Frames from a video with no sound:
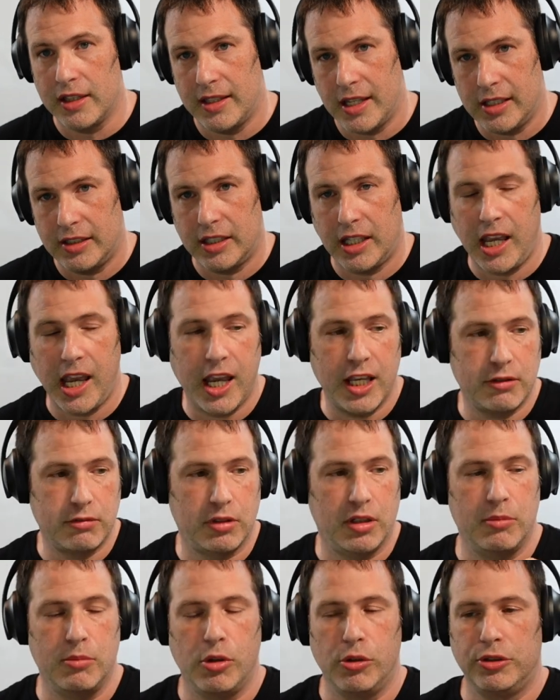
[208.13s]
In this case,
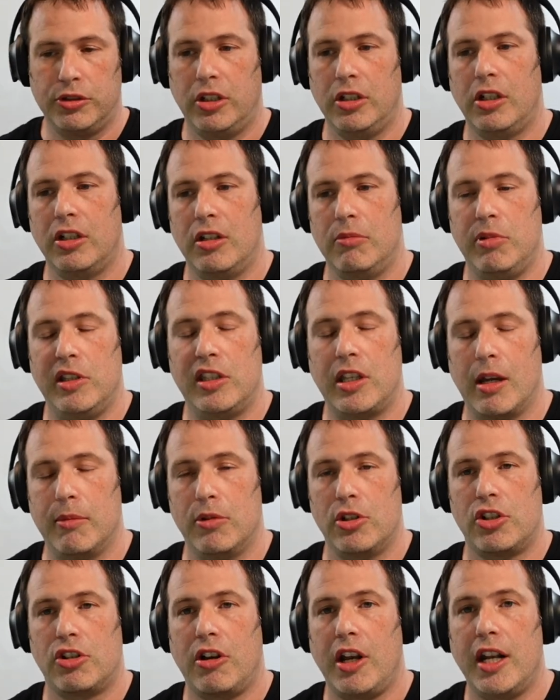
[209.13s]
what I'm mostly going to be
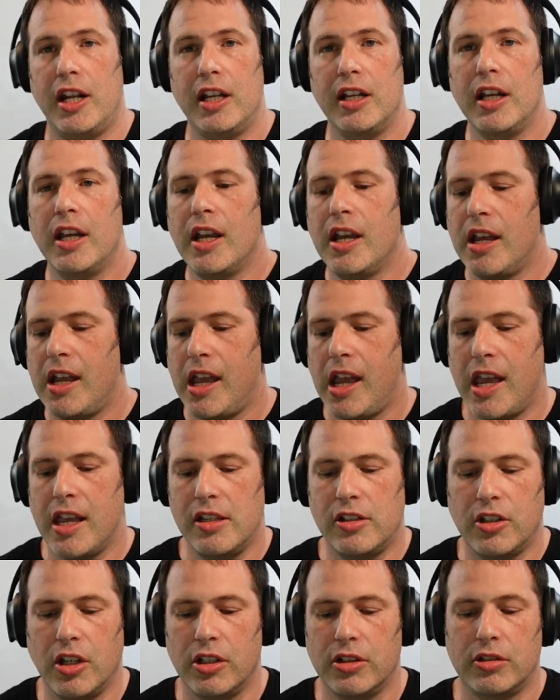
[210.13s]
demonstrating
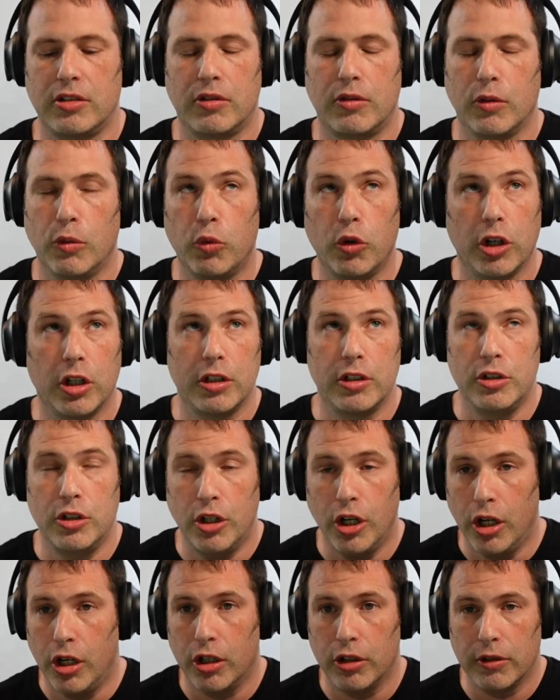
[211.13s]
is just the word
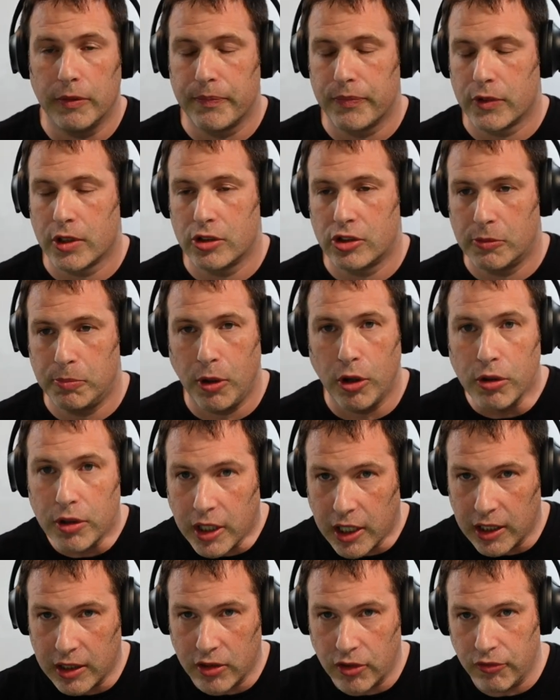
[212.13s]
no,
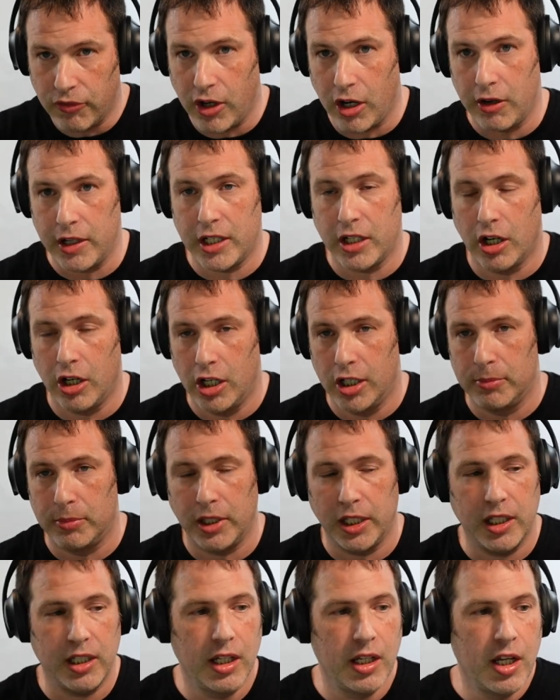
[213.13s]
spoken very
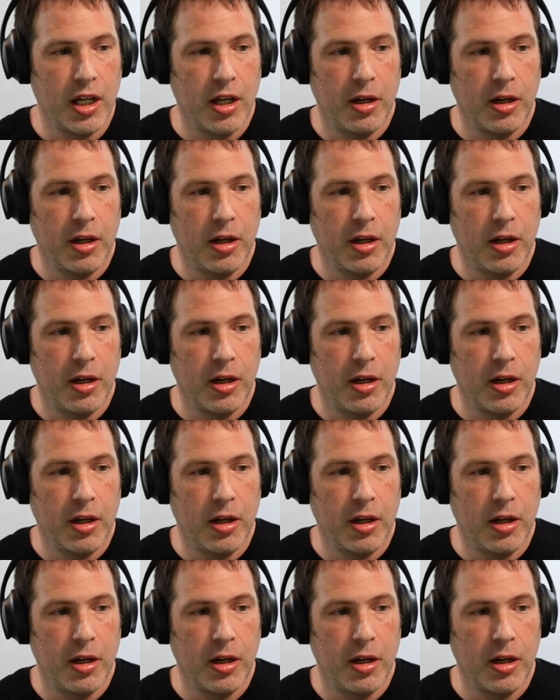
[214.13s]
calmly.